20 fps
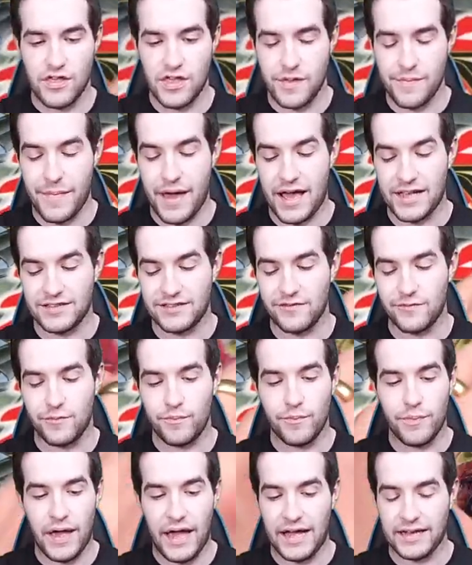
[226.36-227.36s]
the massive
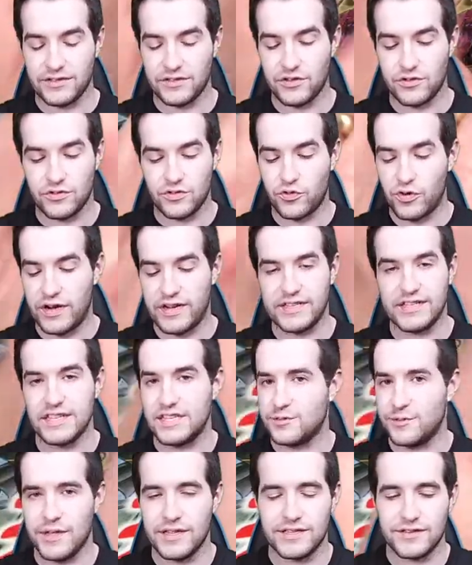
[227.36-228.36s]
packs, which is crazy
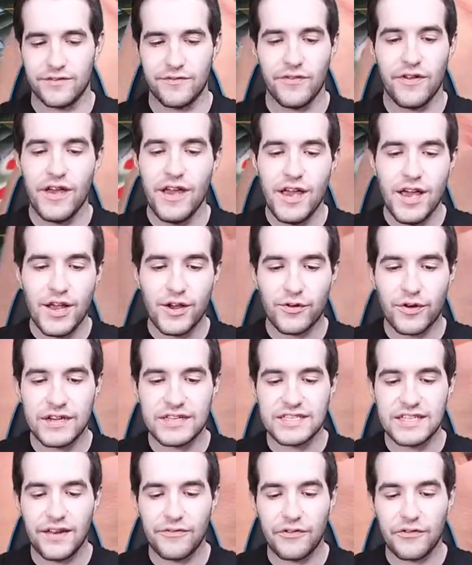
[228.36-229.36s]
expensive,
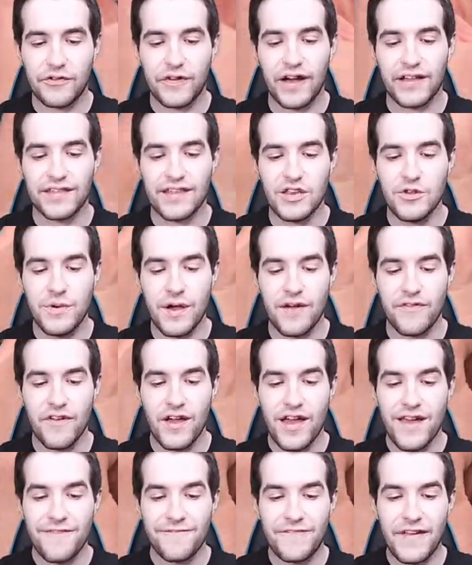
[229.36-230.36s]
crazy tough to find. Then you
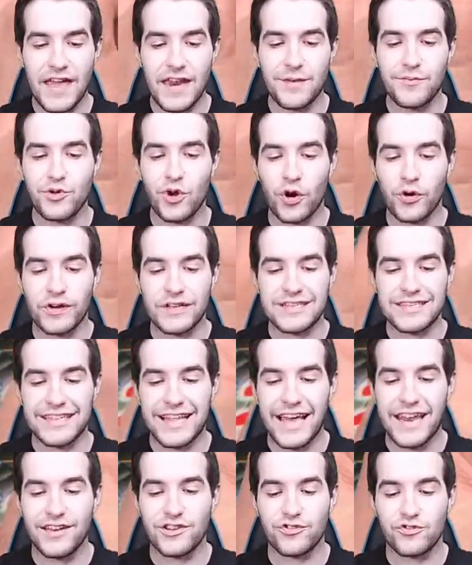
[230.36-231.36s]
have Phantom Darkness,
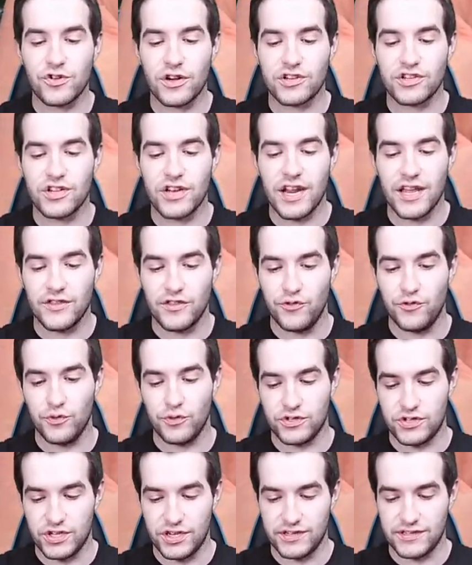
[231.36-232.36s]
Light of Destruction, and the
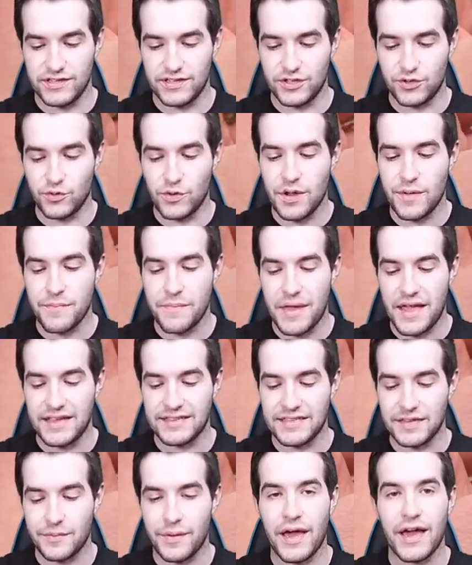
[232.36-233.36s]
Duelist Genesis. Three
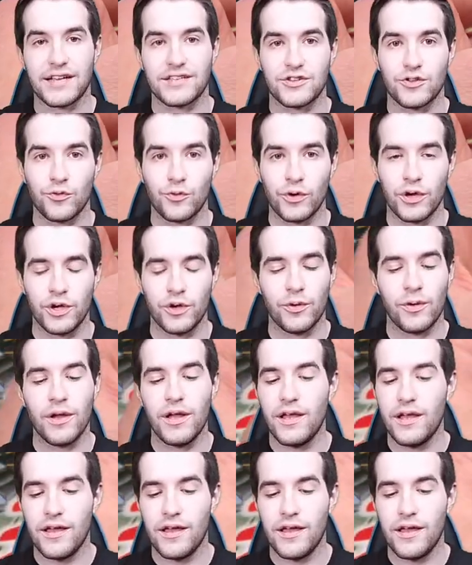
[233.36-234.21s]
amazing packs in a row.